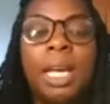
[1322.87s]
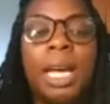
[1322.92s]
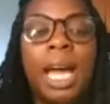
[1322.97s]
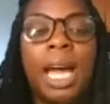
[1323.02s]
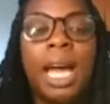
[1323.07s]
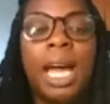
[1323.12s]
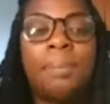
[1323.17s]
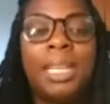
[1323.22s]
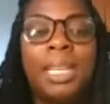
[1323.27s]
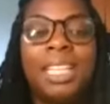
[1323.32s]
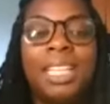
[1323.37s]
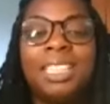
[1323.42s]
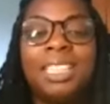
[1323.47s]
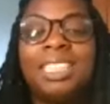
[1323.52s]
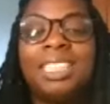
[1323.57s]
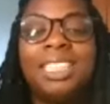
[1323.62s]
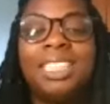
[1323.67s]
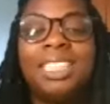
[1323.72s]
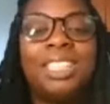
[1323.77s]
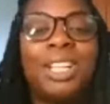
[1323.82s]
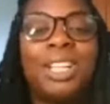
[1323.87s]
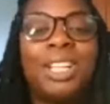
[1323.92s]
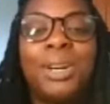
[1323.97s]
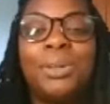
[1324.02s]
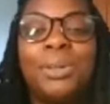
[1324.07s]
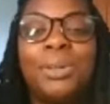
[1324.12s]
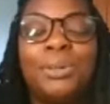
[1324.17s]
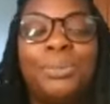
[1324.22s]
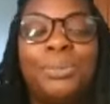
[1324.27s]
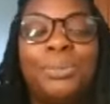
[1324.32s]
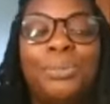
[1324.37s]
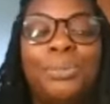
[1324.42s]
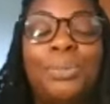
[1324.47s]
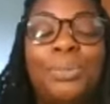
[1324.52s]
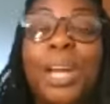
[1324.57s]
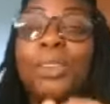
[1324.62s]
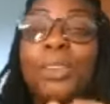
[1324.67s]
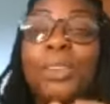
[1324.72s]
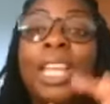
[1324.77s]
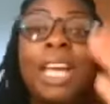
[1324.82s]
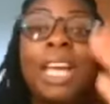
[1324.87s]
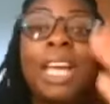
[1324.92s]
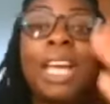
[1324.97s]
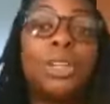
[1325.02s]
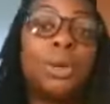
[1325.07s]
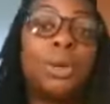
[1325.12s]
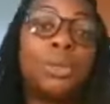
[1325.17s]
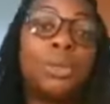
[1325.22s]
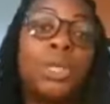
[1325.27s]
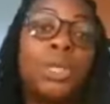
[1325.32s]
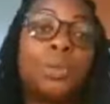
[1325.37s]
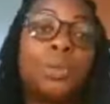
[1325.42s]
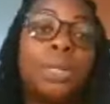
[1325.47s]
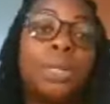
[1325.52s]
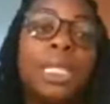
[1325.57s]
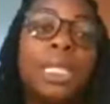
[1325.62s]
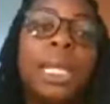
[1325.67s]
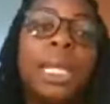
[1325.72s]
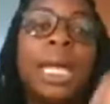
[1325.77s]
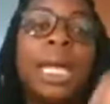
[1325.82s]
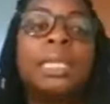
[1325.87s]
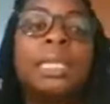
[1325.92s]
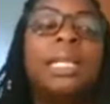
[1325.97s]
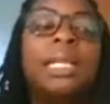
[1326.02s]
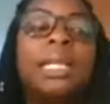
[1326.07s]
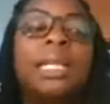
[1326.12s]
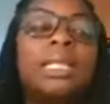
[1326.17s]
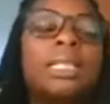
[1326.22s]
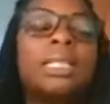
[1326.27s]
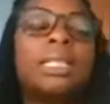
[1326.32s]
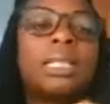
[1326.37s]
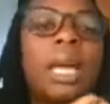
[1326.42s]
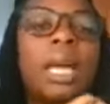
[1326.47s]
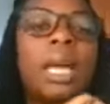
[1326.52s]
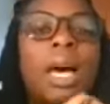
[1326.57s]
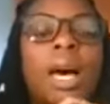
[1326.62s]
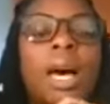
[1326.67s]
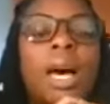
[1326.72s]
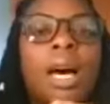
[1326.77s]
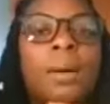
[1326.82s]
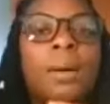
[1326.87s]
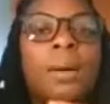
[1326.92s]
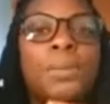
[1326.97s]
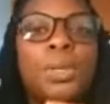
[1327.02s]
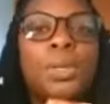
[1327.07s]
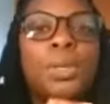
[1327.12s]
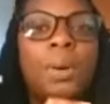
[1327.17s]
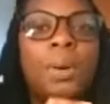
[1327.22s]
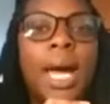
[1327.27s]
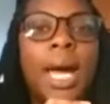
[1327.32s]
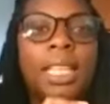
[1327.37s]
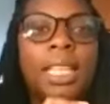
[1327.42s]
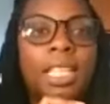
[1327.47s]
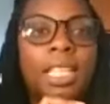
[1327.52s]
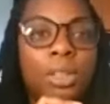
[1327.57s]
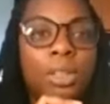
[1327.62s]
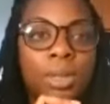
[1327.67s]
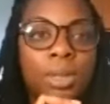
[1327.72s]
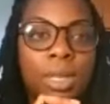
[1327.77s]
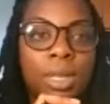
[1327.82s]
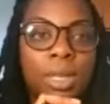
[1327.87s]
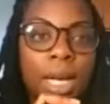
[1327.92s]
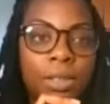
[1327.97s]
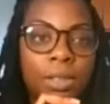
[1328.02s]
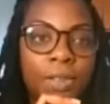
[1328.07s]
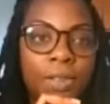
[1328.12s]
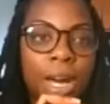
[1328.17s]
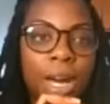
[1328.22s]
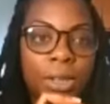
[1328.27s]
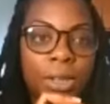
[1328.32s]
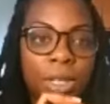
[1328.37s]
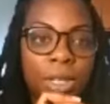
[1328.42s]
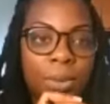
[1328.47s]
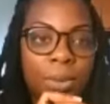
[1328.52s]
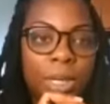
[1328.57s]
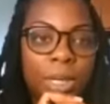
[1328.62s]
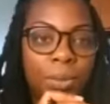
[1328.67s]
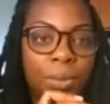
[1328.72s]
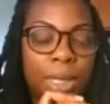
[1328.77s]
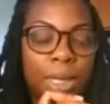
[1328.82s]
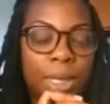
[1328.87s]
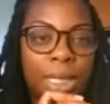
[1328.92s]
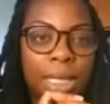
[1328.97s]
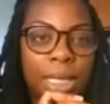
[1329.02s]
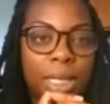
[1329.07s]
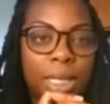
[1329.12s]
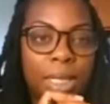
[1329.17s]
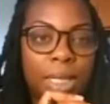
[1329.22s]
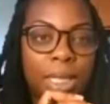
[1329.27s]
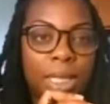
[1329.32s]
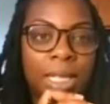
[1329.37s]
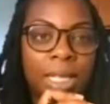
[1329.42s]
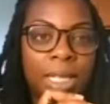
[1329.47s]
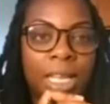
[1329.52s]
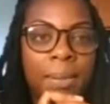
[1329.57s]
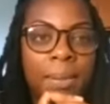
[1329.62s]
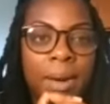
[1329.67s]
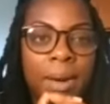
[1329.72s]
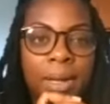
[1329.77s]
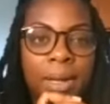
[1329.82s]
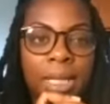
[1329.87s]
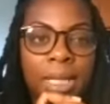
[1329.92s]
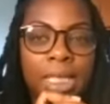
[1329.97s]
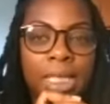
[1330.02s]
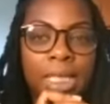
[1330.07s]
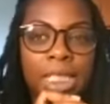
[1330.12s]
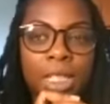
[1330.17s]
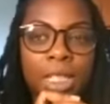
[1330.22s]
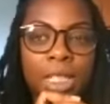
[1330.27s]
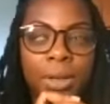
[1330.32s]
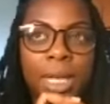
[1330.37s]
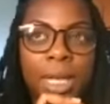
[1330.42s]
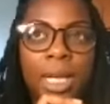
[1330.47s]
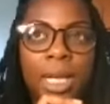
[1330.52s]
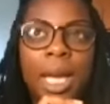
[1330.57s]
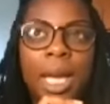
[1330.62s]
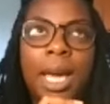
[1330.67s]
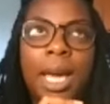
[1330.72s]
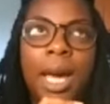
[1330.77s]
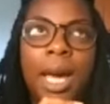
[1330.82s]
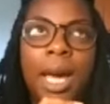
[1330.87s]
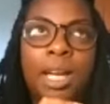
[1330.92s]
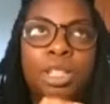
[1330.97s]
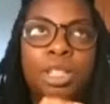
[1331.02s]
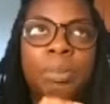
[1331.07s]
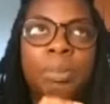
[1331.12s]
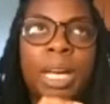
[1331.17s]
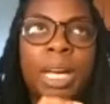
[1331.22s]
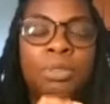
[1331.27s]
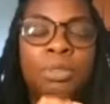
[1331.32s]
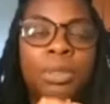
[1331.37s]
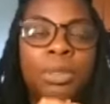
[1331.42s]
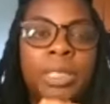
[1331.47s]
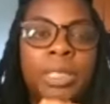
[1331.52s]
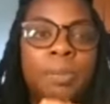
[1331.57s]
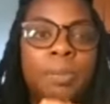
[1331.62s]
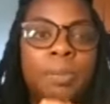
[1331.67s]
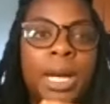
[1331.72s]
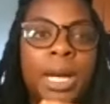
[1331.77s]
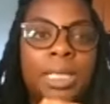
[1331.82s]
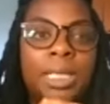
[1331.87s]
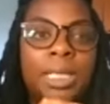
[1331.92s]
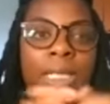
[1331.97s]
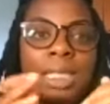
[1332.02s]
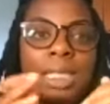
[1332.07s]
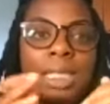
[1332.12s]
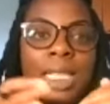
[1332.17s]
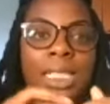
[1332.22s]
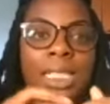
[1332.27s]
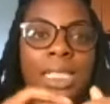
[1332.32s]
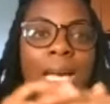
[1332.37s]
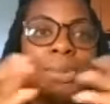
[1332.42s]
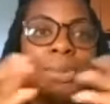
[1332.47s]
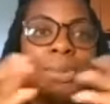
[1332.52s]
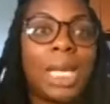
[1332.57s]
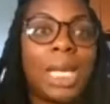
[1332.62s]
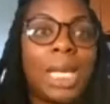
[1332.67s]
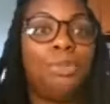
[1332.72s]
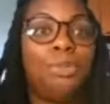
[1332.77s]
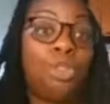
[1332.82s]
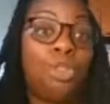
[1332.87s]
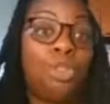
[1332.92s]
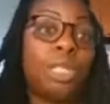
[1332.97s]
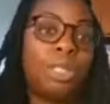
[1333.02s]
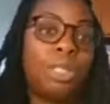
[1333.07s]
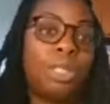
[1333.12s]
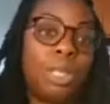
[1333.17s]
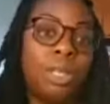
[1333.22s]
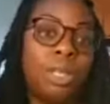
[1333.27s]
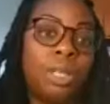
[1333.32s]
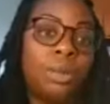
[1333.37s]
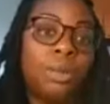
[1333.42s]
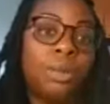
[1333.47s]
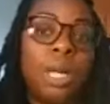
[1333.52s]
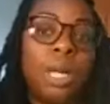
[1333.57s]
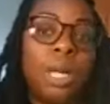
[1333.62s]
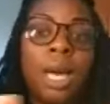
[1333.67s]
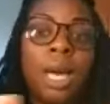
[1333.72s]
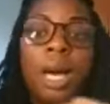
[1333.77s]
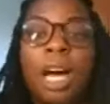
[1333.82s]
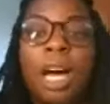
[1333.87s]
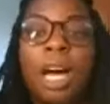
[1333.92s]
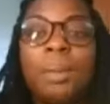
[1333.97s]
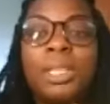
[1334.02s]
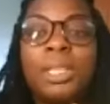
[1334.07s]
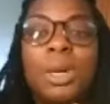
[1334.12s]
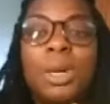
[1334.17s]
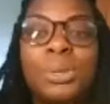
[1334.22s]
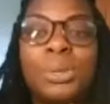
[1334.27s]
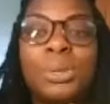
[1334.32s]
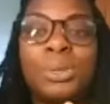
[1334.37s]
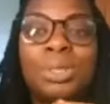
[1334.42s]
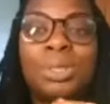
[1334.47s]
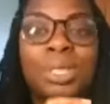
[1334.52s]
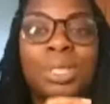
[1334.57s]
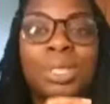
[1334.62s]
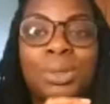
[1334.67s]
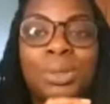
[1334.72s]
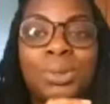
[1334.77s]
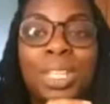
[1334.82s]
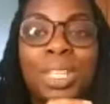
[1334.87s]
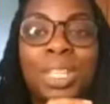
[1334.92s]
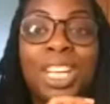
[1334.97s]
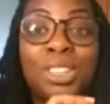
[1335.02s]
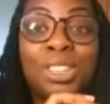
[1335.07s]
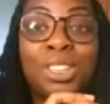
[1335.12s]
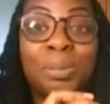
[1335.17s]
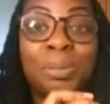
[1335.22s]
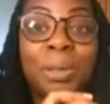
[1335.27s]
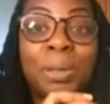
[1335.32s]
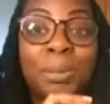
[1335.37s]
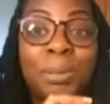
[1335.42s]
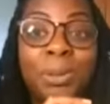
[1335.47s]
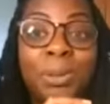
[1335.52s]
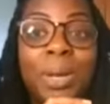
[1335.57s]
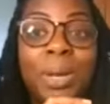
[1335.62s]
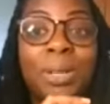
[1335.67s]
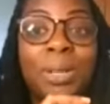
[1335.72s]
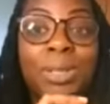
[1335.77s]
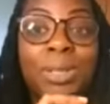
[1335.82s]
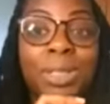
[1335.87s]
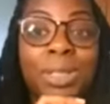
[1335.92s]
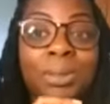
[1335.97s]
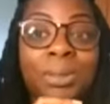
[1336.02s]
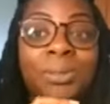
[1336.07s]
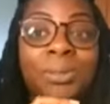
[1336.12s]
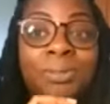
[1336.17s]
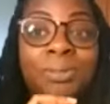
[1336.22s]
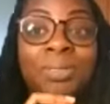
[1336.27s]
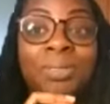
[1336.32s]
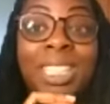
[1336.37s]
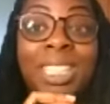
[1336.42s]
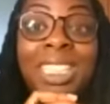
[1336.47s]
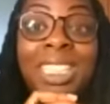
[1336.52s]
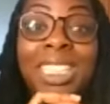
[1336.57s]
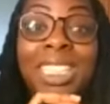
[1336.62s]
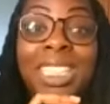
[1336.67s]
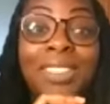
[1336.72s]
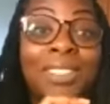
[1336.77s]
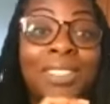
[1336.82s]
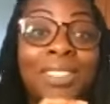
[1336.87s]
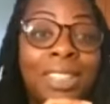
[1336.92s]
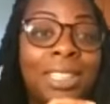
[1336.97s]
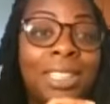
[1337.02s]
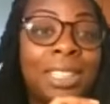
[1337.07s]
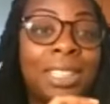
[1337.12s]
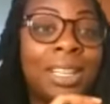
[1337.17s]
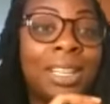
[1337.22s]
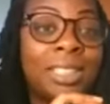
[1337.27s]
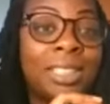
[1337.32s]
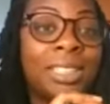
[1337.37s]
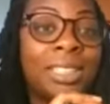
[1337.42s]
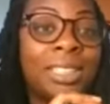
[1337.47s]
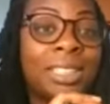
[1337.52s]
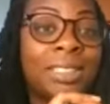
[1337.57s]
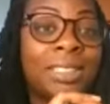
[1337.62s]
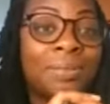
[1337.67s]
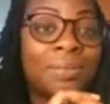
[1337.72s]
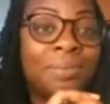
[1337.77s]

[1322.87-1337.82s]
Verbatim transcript: I mean, you know, where that goes is really endless. Um, so I think there's a lot of value in really thinking about and considering how your mindfulness practice extends outside of just you um, and also to the other people around you, because it definitely does.